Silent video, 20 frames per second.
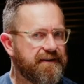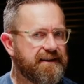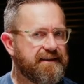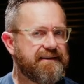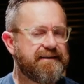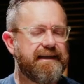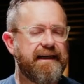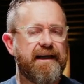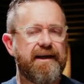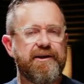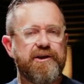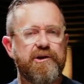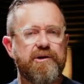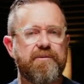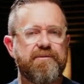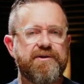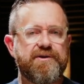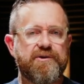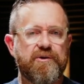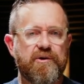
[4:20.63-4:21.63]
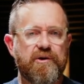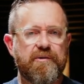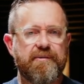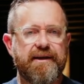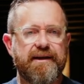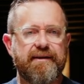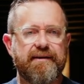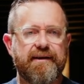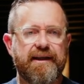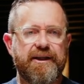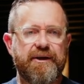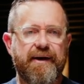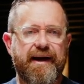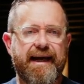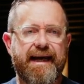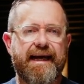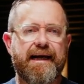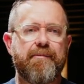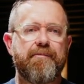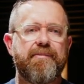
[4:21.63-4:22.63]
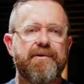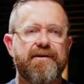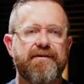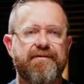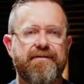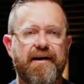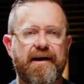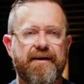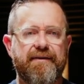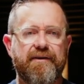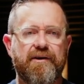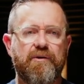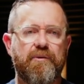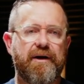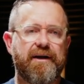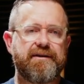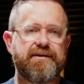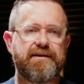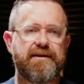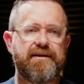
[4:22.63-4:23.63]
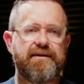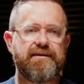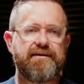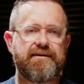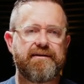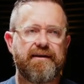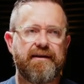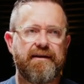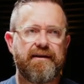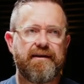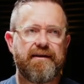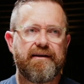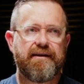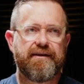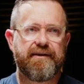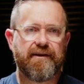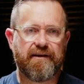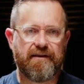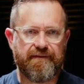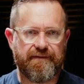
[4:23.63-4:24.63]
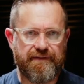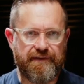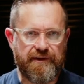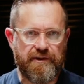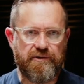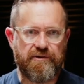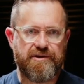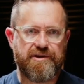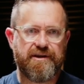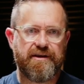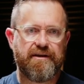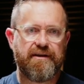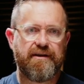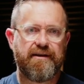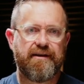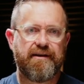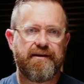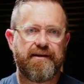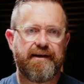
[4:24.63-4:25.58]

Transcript: Instead, you absorb it and you amplify the questions, the confusion,